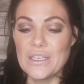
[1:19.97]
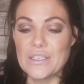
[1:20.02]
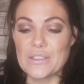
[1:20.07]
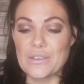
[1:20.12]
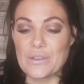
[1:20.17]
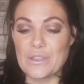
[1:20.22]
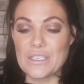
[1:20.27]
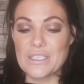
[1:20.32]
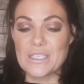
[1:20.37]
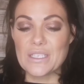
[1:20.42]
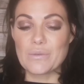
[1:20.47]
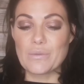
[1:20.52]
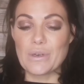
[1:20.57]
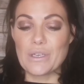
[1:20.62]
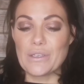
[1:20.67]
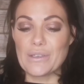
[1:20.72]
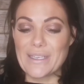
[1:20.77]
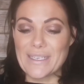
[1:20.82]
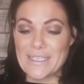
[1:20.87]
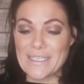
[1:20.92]
So this is where
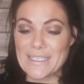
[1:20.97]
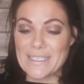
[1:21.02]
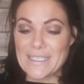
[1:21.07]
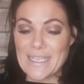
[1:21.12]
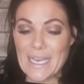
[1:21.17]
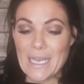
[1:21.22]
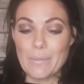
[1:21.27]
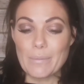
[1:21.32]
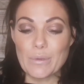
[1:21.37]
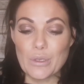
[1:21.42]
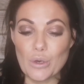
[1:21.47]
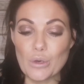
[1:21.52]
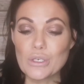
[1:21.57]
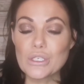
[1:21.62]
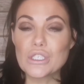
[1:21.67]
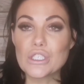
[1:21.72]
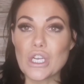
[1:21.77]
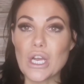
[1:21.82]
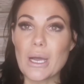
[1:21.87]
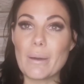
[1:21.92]
you get to set up your
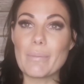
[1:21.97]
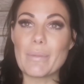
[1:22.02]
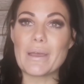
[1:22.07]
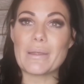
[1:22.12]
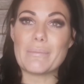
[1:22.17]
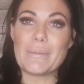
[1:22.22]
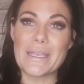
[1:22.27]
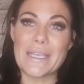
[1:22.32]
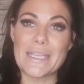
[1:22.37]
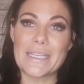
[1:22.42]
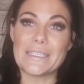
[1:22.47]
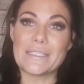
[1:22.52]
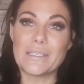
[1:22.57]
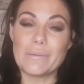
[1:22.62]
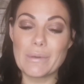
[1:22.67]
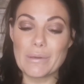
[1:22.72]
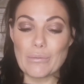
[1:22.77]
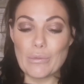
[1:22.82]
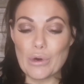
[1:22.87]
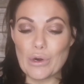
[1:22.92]
shop and make it a
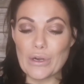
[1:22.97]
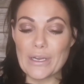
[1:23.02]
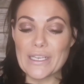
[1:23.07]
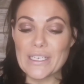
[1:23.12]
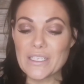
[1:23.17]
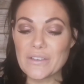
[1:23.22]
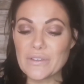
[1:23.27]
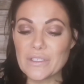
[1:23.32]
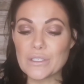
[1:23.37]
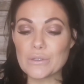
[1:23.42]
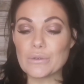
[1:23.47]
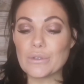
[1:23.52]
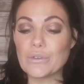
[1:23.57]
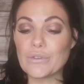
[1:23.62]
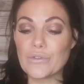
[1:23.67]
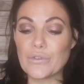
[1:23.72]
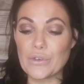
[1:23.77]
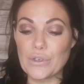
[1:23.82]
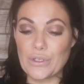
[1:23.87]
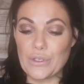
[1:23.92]
little bit more individual
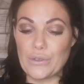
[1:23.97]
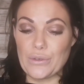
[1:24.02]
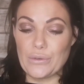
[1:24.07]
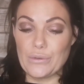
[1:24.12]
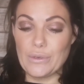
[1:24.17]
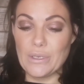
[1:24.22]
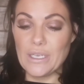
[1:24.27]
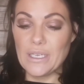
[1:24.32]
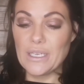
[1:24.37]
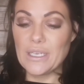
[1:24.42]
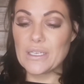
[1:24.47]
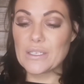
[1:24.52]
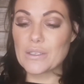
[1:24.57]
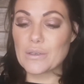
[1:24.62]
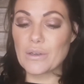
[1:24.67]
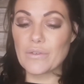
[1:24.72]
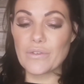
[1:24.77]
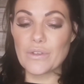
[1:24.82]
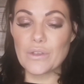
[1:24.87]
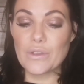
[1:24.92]
for you.
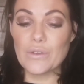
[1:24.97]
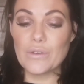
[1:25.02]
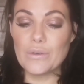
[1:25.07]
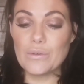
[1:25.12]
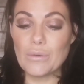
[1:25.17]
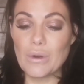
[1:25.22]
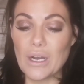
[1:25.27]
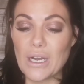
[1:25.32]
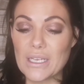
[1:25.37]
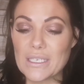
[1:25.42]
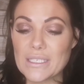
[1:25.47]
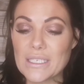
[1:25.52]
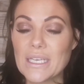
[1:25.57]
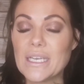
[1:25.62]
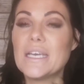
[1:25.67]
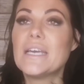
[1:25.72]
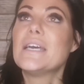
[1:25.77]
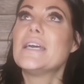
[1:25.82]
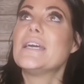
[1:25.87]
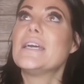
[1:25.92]
So if you want
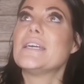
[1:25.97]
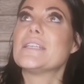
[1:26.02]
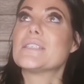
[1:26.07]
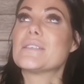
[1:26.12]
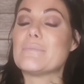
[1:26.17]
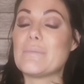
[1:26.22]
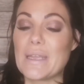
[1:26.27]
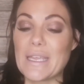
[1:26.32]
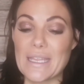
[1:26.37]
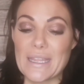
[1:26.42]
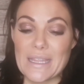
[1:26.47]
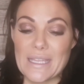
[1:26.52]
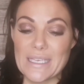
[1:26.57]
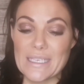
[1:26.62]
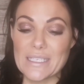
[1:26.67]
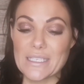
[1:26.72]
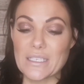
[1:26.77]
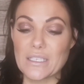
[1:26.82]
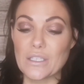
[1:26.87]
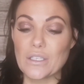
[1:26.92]
to make
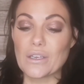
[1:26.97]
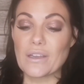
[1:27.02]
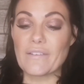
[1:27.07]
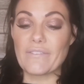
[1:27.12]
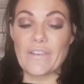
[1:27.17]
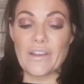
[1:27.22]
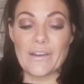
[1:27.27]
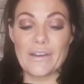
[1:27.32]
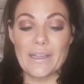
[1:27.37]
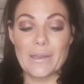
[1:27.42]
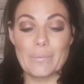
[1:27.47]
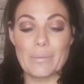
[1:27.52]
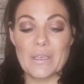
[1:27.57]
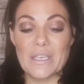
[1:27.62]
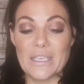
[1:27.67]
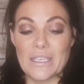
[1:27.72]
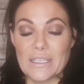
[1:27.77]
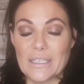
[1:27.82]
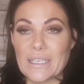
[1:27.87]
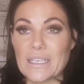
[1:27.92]
this look very
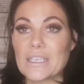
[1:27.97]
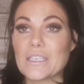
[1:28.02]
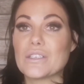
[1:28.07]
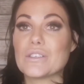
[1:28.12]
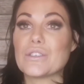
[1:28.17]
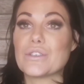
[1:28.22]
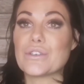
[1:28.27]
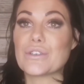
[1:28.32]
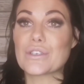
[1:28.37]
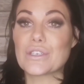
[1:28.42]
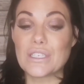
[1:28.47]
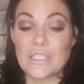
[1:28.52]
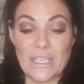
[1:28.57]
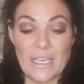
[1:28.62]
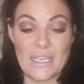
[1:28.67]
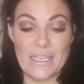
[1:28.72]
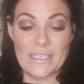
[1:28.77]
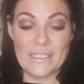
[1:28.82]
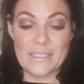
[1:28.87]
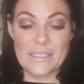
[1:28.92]
appealing to your
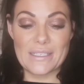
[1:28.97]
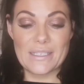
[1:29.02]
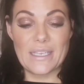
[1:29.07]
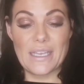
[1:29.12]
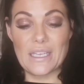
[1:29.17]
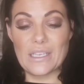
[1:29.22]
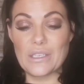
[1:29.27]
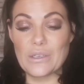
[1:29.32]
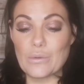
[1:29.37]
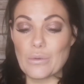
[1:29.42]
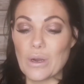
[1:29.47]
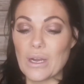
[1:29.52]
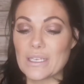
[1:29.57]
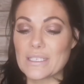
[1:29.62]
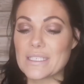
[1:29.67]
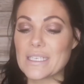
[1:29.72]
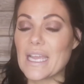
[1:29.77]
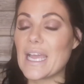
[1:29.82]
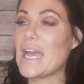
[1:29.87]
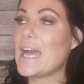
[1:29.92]
clients and you
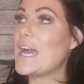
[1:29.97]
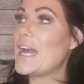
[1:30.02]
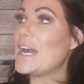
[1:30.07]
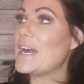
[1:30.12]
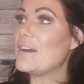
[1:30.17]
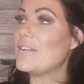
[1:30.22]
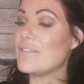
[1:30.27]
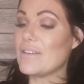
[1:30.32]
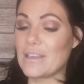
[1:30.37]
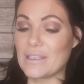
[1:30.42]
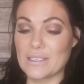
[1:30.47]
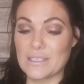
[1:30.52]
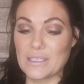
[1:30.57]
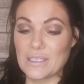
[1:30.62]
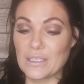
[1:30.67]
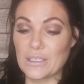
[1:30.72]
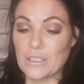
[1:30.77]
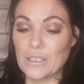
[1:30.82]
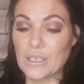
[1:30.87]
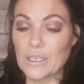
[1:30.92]
want to have it
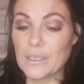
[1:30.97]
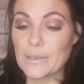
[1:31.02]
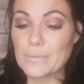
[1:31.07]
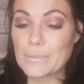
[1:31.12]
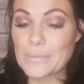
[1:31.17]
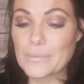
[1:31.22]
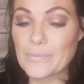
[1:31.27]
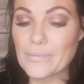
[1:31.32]
to look,